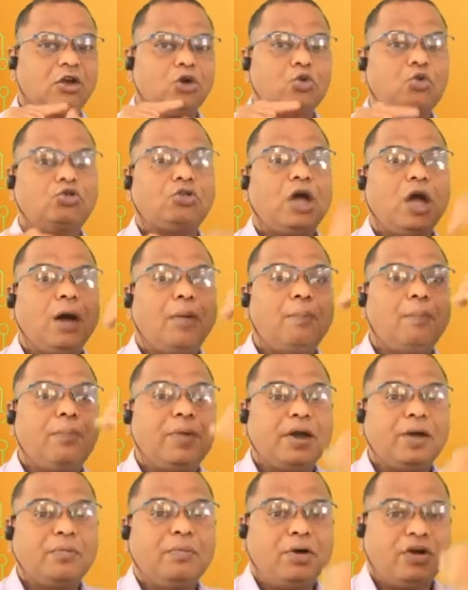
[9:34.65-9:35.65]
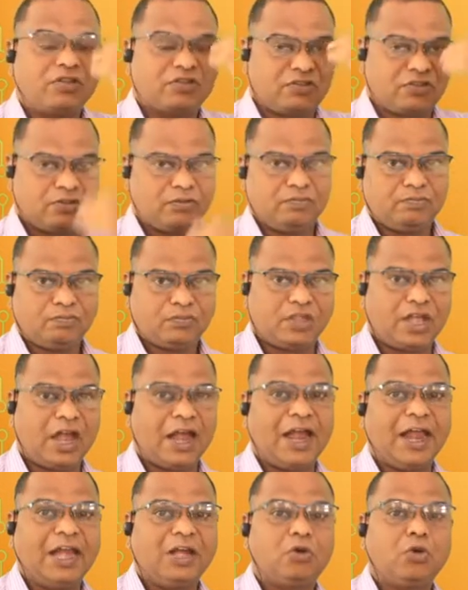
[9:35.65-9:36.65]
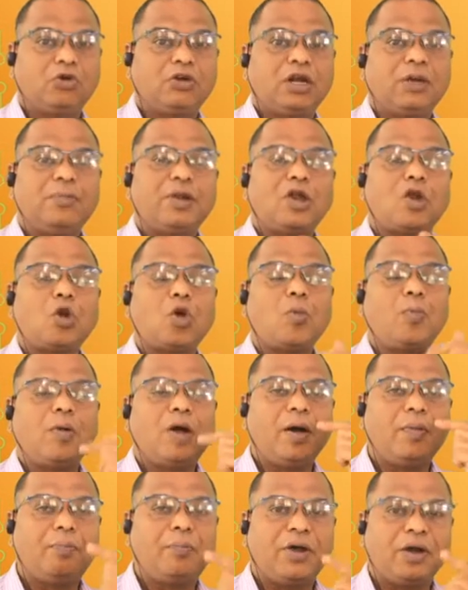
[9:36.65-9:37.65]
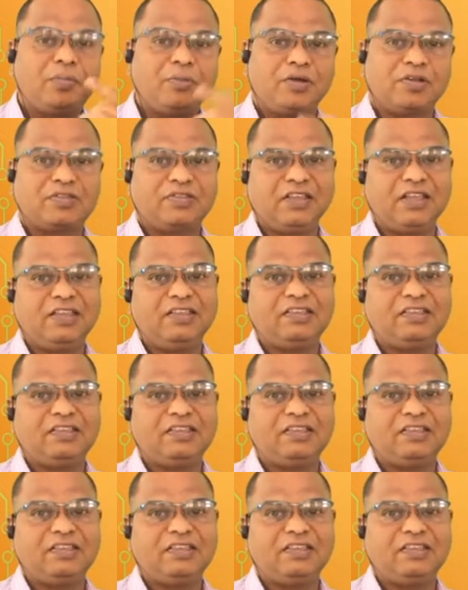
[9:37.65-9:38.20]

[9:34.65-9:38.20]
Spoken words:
to the upper mux, the I2 terminal of upper mux,